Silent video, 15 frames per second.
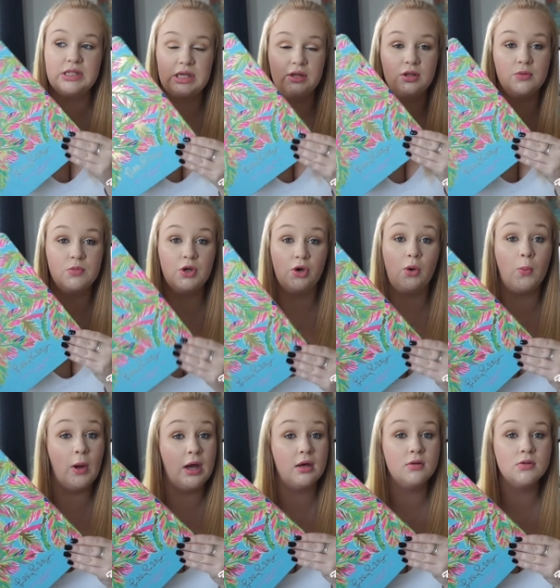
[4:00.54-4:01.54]
sell them year
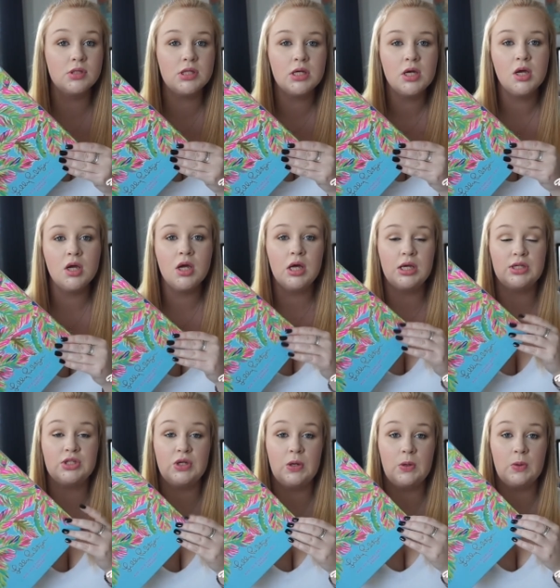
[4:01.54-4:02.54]
round,
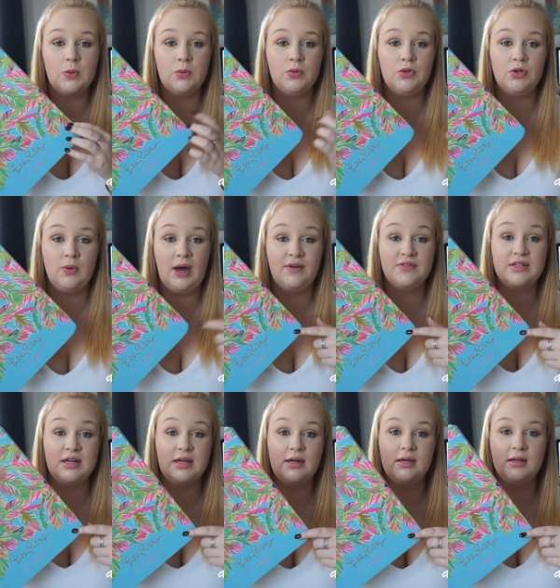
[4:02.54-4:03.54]
so you have to
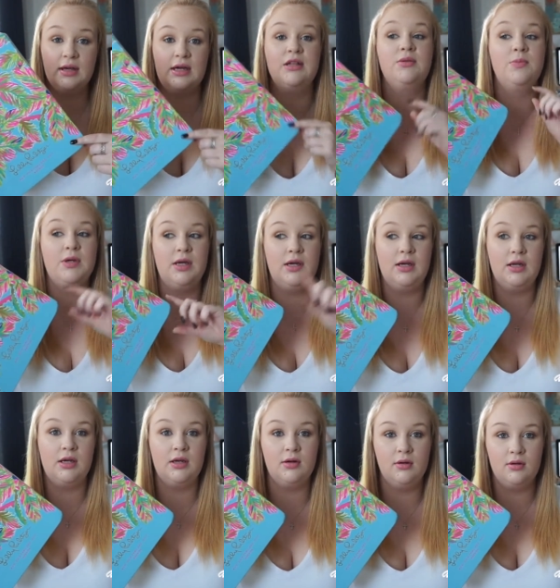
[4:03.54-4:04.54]
get it like at the
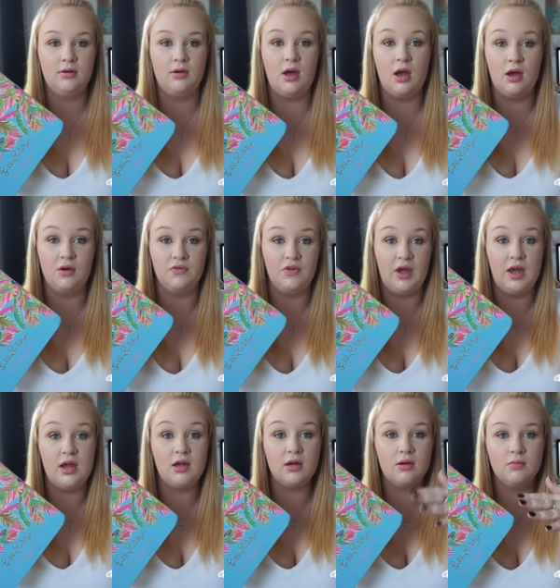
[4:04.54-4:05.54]
beginning of
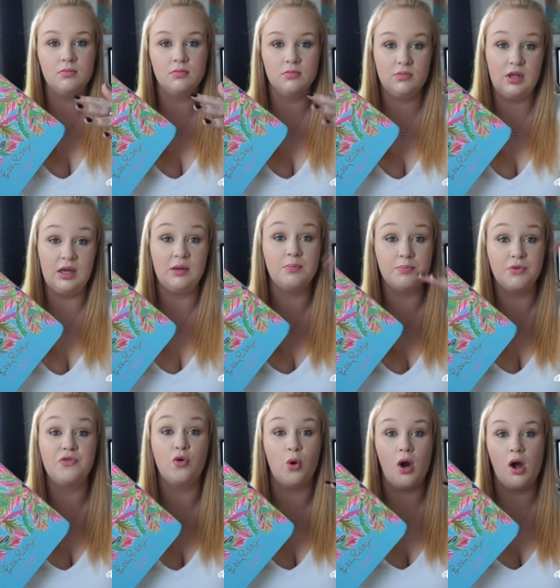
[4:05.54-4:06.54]
like
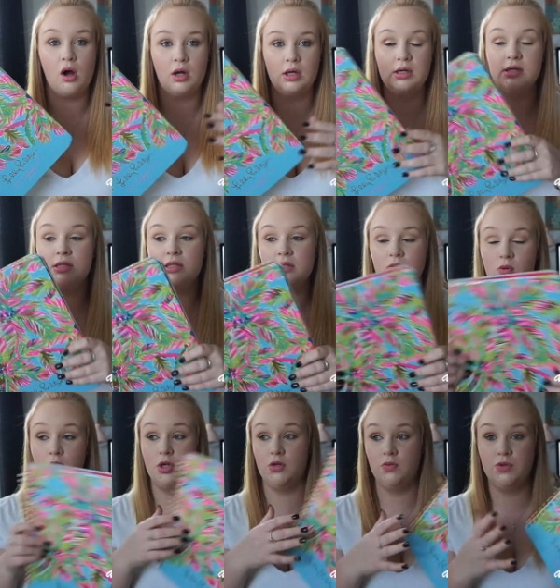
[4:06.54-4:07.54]
before August,
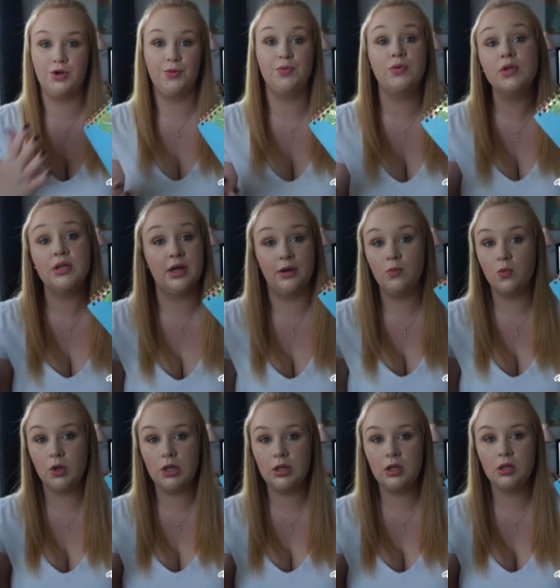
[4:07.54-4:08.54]
or you don't get
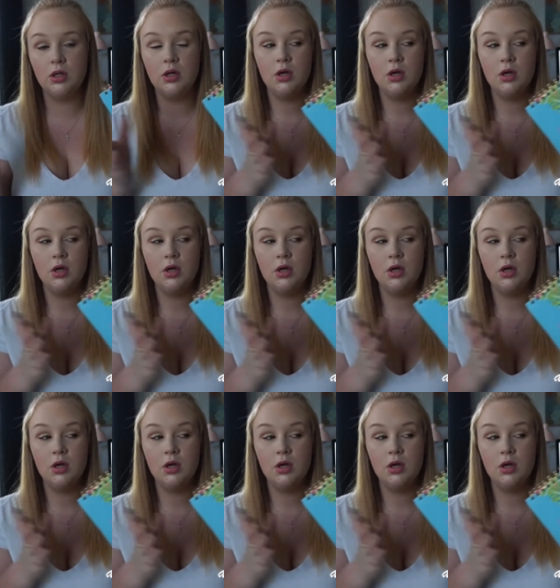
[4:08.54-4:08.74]
one.